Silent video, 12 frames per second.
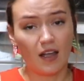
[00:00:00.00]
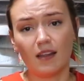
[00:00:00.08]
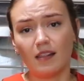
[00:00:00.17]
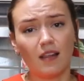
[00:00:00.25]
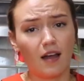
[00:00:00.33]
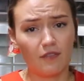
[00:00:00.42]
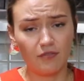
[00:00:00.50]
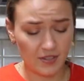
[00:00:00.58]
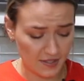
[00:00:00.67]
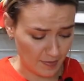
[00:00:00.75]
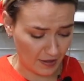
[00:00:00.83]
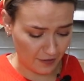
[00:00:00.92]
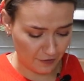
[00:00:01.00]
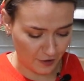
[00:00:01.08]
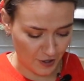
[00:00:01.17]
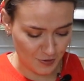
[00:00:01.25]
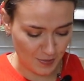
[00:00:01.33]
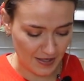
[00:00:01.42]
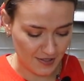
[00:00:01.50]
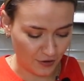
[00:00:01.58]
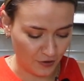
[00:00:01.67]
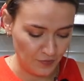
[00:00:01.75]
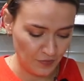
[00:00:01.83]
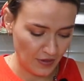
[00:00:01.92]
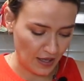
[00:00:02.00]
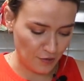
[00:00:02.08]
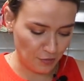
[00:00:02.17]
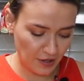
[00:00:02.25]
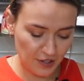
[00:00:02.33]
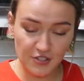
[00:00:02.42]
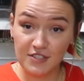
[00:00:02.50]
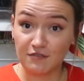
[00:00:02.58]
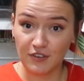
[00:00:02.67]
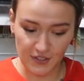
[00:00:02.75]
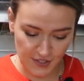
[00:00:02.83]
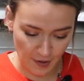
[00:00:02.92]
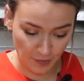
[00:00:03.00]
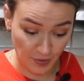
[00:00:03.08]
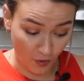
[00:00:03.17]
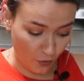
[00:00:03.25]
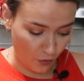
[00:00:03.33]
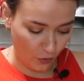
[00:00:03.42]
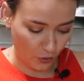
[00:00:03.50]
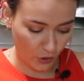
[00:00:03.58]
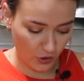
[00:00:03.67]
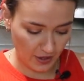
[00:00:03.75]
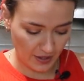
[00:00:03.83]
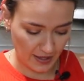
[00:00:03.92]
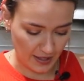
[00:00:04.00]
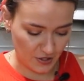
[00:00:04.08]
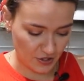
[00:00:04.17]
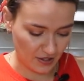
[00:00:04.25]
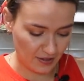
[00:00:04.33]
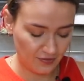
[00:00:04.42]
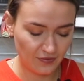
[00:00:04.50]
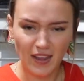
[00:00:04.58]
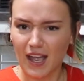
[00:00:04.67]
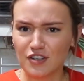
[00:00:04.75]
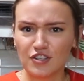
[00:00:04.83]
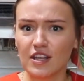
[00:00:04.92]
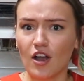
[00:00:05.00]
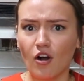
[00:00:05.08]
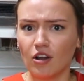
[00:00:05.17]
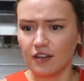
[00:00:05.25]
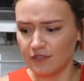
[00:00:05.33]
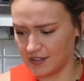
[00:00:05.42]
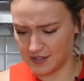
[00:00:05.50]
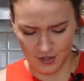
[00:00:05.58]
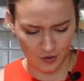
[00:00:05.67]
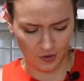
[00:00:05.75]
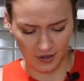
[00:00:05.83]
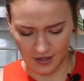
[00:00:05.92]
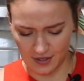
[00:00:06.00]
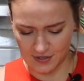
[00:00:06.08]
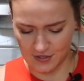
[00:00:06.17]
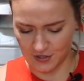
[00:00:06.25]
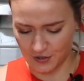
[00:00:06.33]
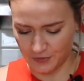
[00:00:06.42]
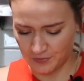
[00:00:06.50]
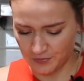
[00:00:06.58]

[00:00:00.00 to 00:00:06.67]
I love the smell of fresh basil. It really just fills up the whole kitchen. Actually, all of these ingredients do.